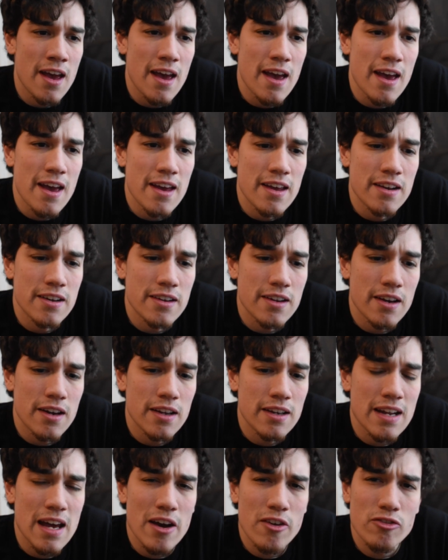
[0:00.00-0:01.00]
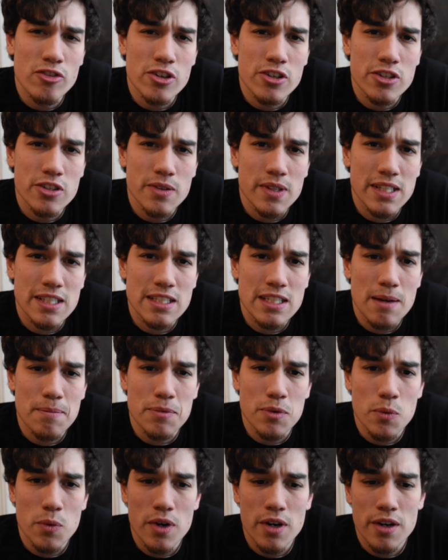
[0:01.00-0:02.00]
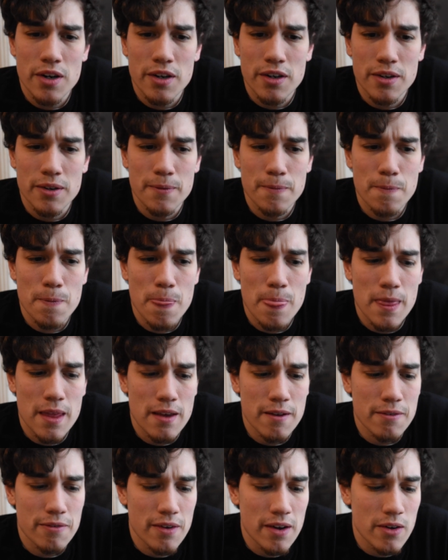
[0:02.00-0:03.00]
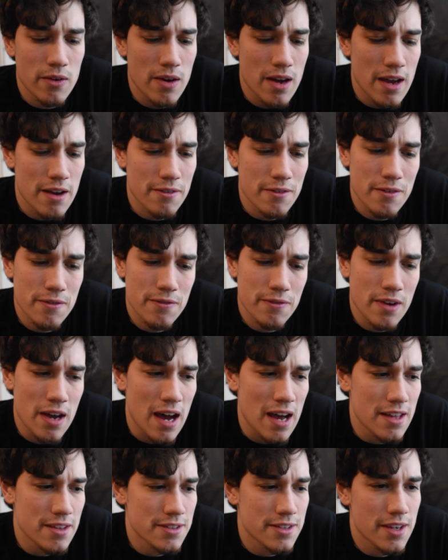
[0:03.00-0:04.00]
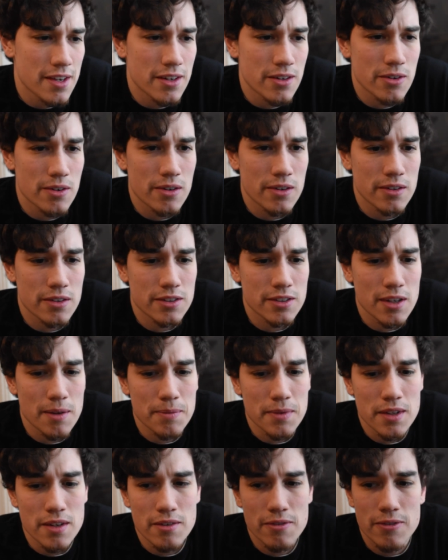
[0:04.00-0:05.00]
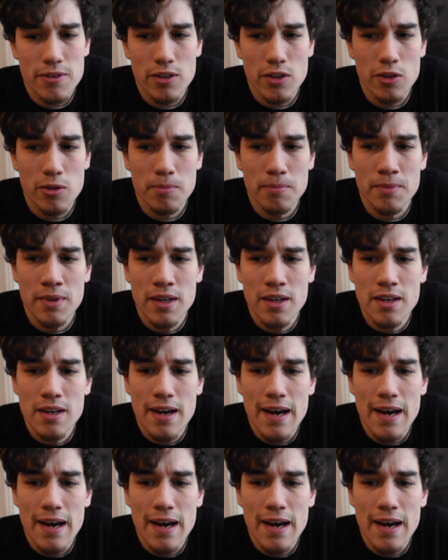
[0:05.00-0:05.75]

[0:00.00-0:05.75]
and now I've learned to accept where if I don't have content or something to film,